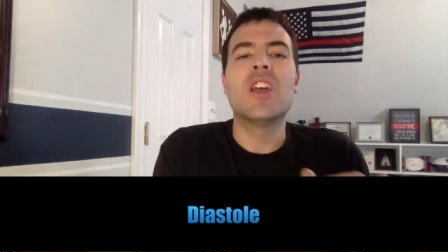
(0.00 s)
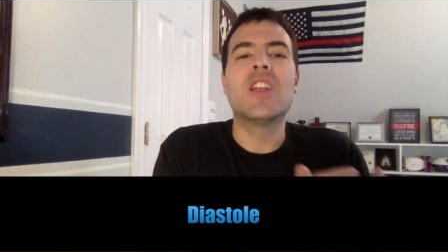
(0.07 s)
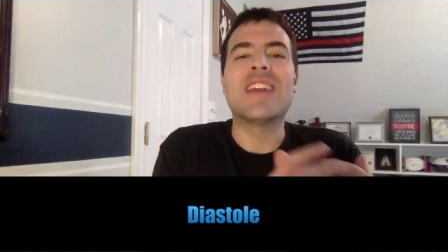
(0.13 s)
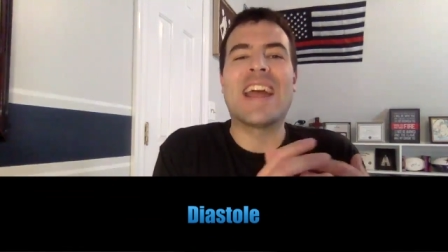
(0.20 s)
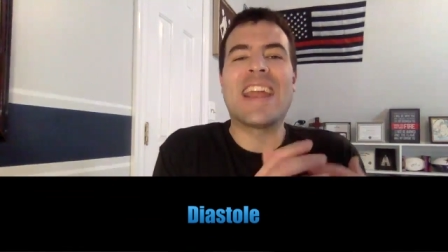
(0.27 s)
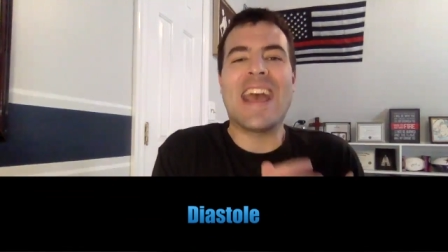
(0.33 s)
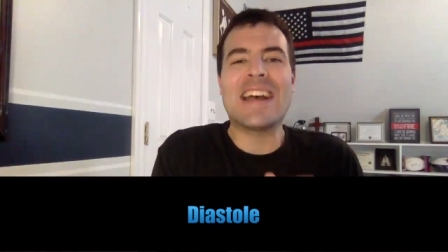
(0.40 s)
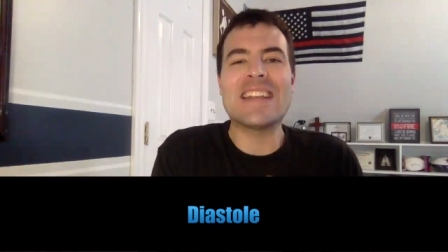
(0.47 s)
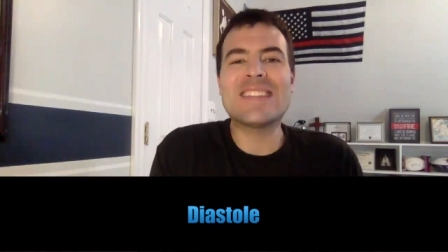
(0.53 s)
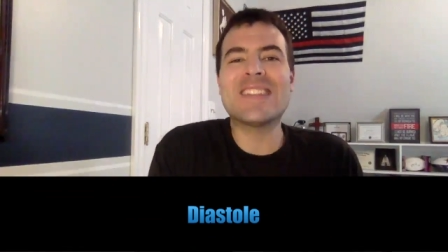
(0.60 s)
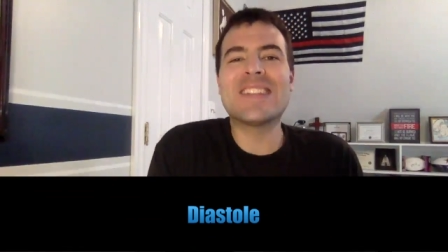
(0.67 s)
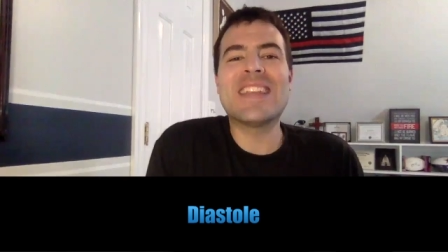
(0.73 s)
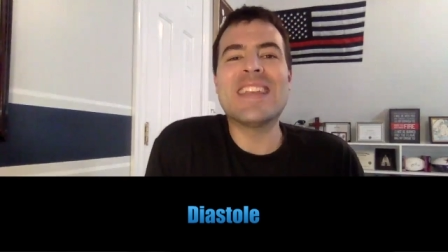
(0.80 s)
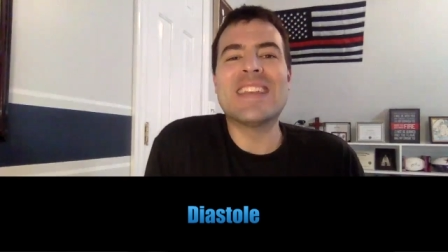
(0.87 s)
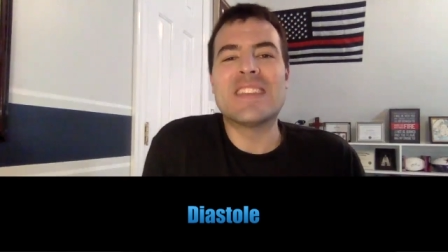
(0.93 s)

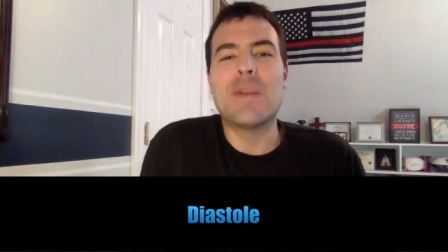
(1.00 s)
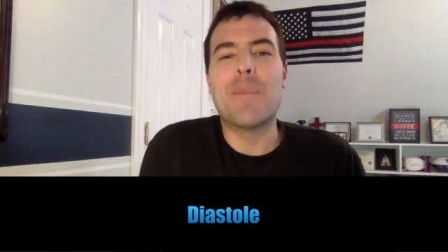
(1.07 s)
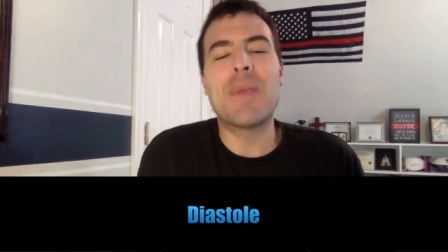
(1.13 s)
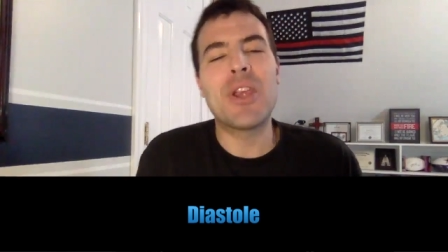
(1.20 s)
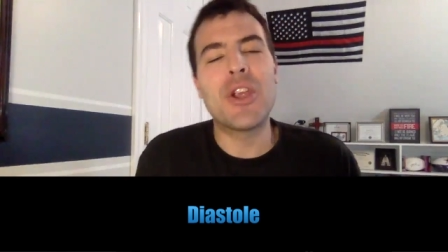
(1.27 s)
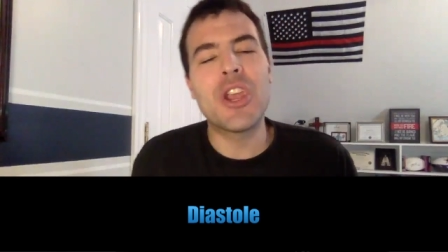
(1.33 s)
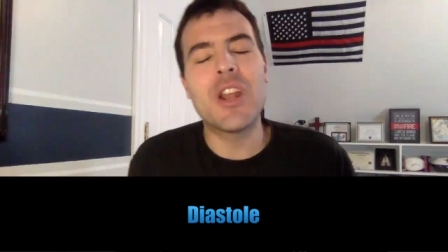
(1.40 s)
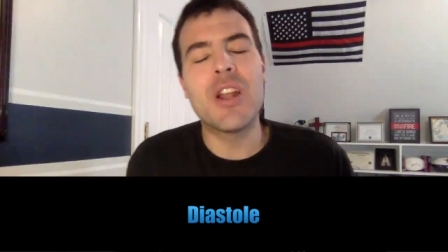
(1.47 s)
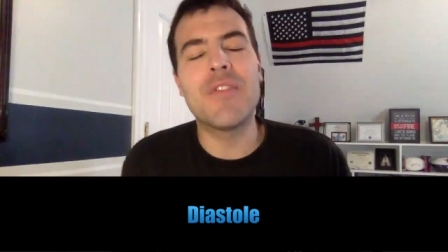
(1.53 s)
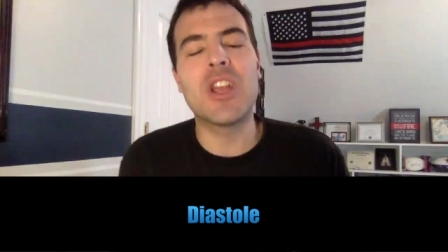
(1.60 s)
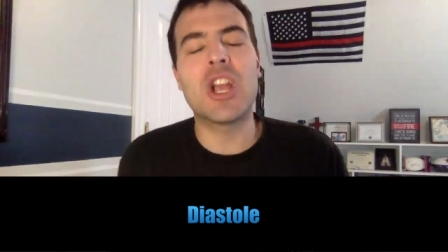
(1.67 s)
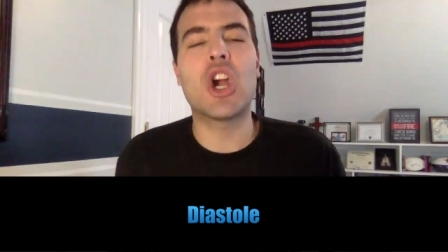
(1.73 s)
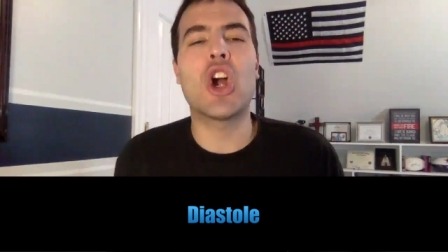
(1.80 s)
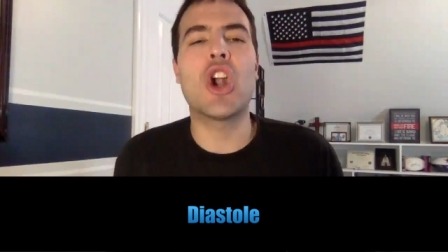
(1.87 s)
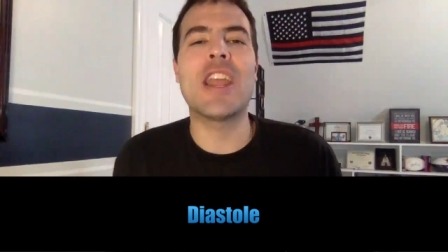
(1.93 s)
Diastole is the period of the
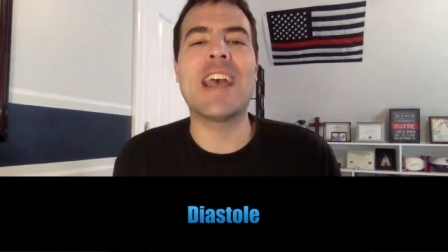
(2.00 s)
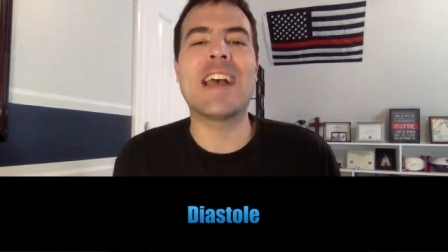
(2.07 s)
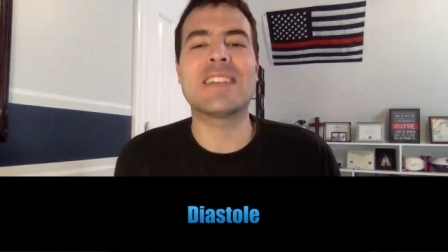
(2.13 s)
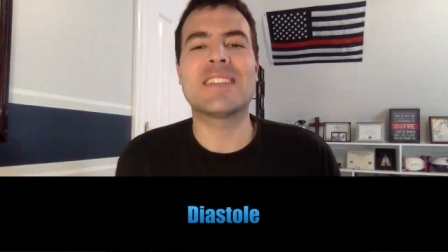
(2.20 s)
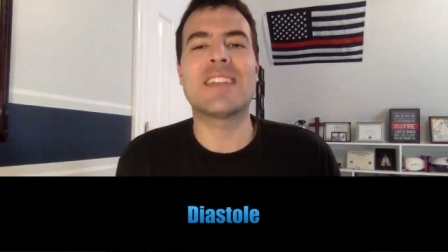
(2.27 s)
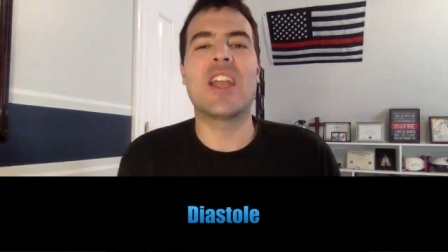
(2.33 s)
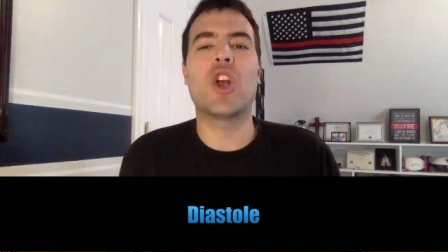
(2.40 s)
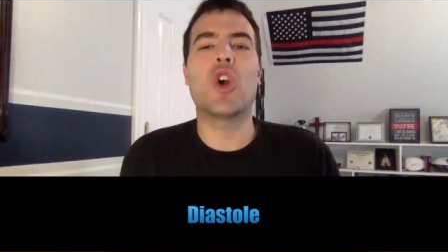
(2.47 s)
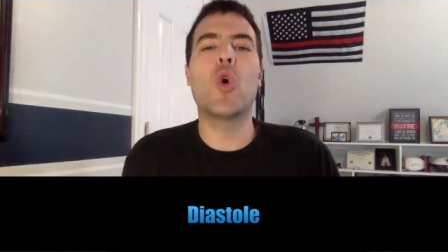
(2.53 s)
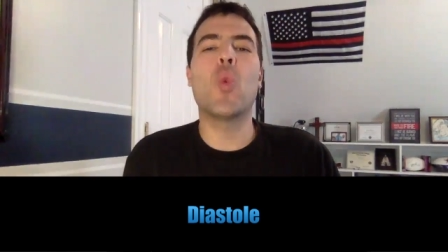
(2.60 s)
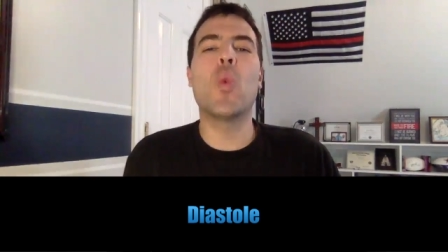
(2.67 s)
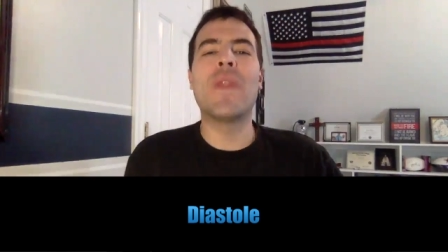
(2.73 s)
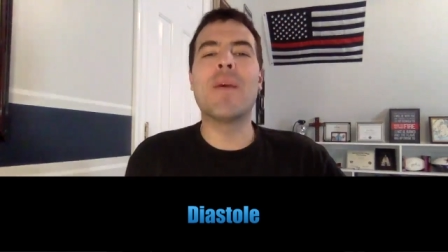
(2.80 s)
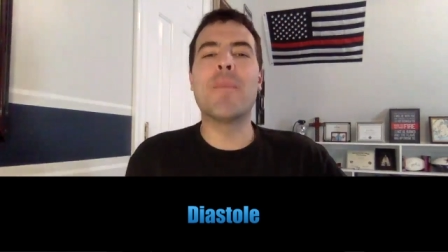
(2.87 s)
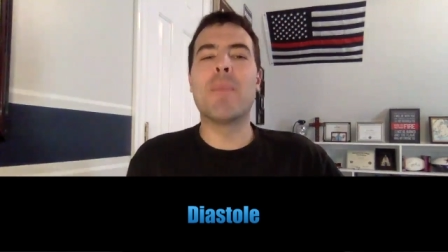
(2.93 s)
cardiac cycle
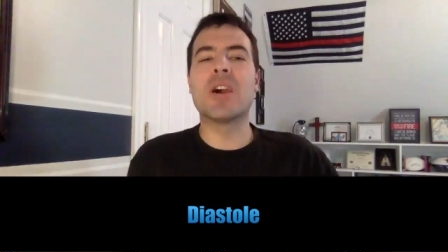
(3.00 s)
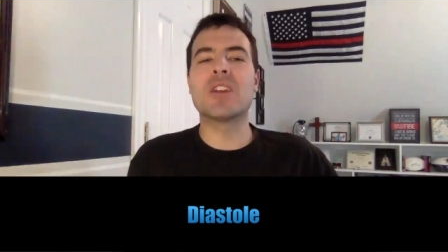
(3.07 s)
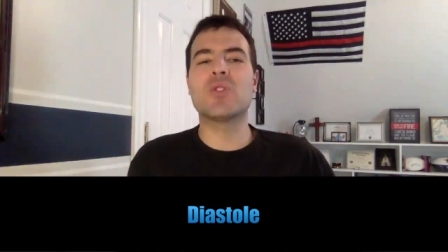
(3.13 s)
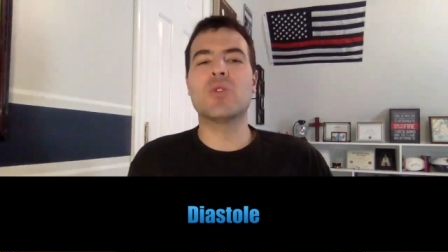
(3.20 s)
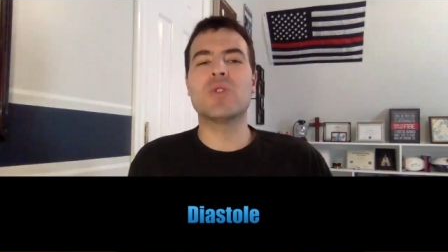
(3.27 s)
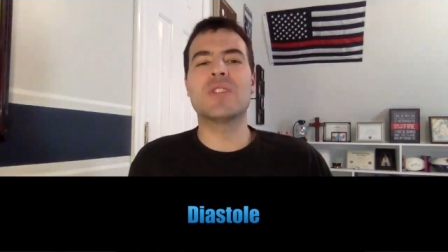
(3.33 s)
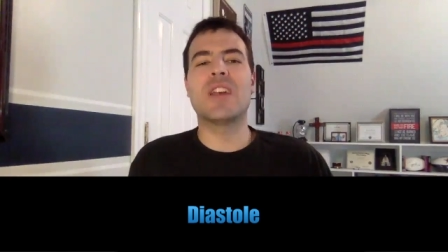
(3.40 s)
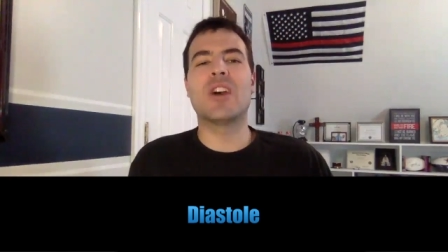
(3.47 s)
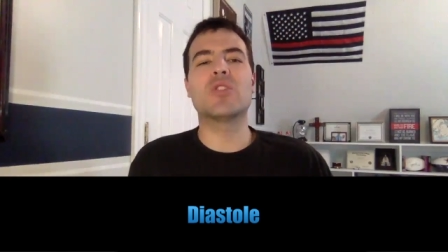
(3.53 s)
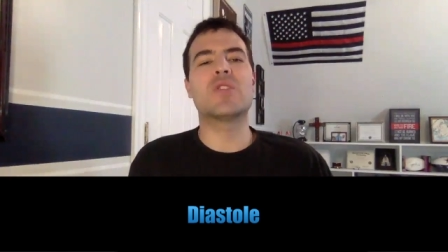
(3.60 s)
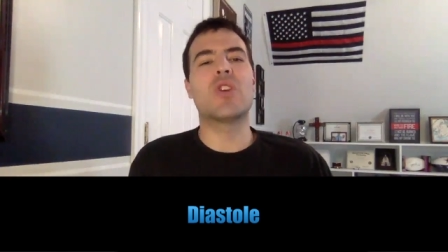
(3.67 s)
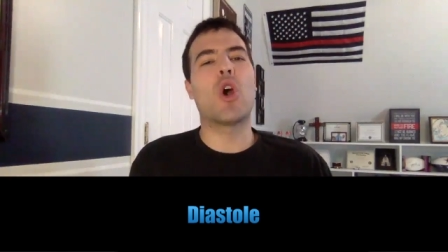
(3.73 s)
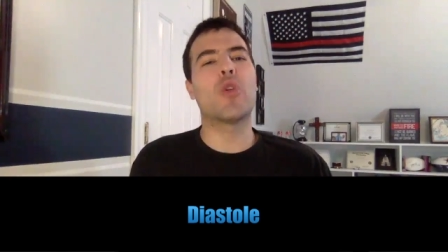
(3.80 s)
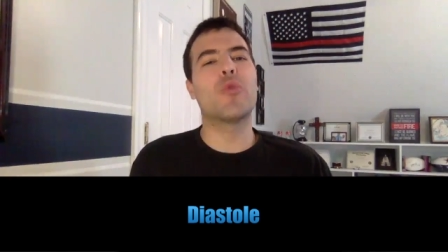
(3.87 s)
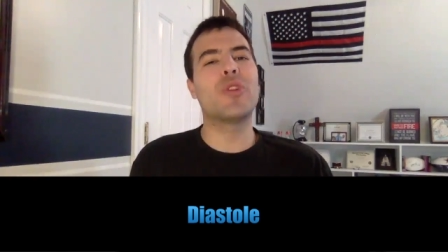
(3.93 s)
when the muscle cells
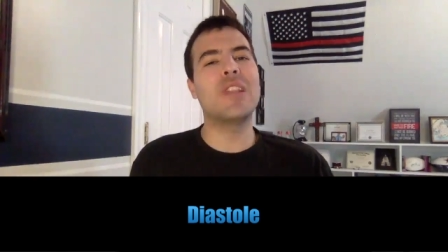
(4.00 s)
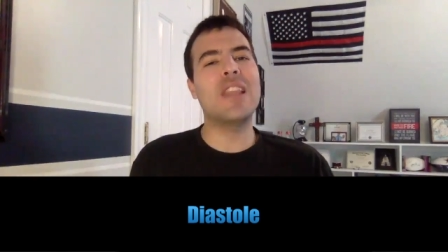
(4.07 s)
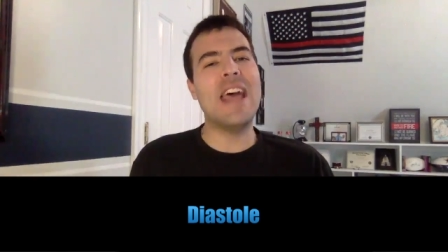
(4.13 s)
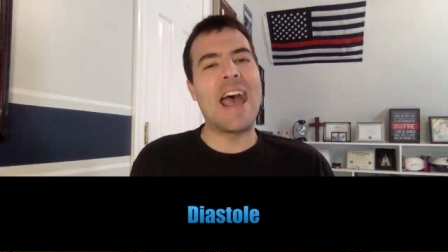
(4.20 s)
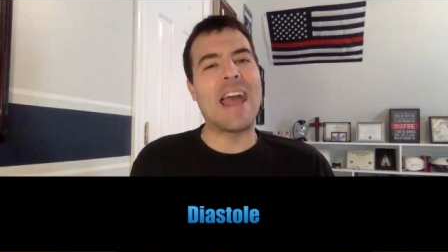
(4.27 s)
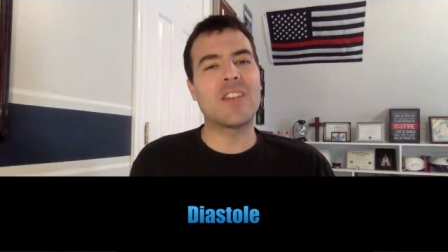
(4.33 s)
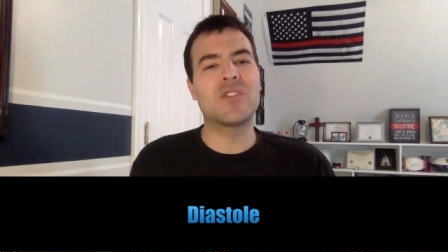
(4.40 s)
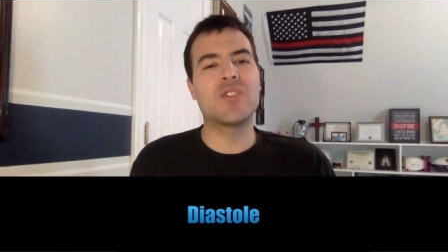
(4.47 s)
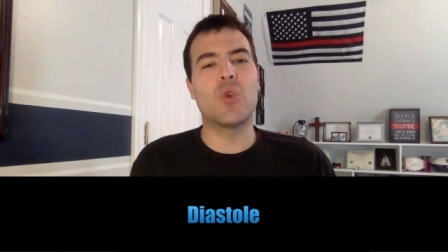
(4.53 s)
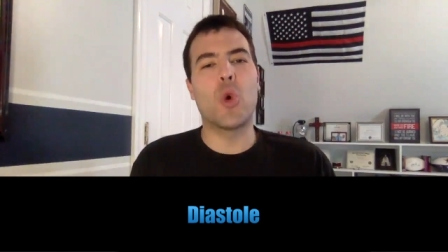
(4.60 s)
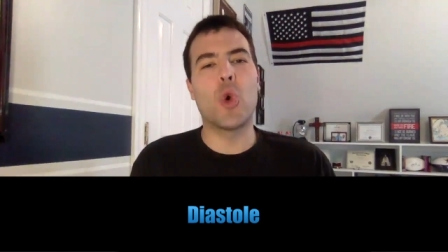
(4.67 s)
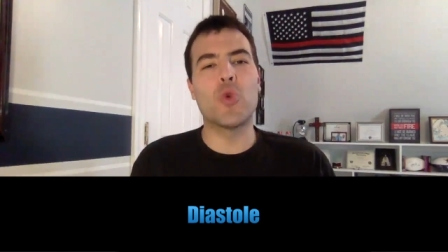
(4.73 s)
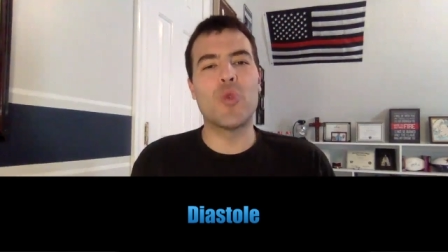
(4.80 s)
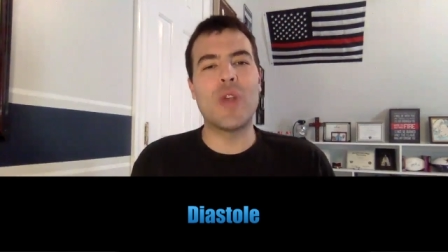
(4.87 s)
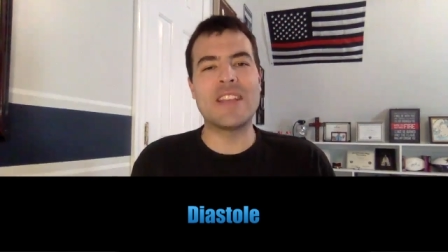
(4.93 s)
are relaxed
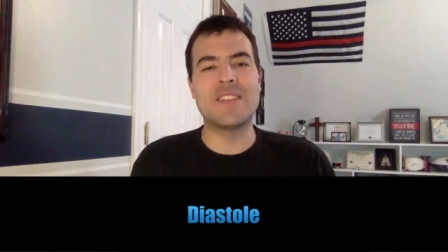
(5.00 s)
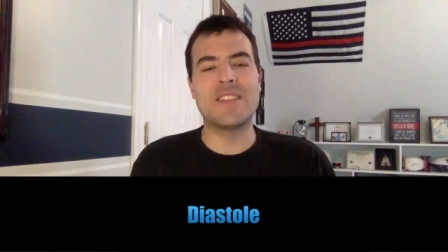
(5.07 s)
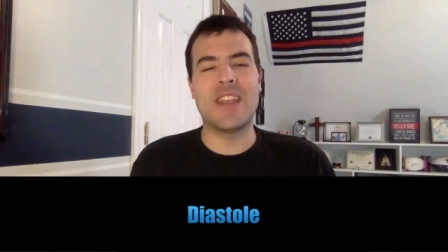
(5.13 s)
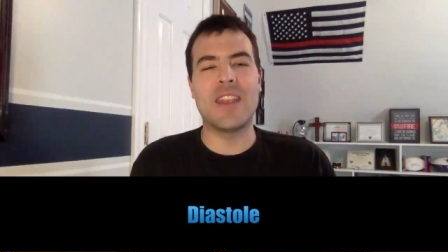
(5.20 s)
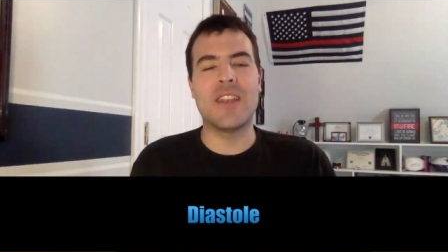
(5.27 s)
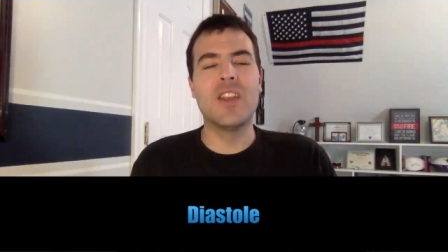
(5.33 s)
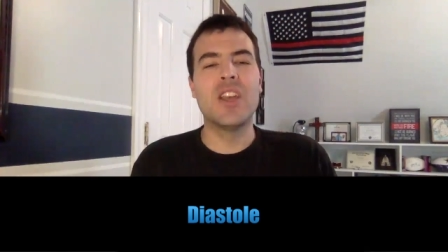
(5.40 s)
or resting.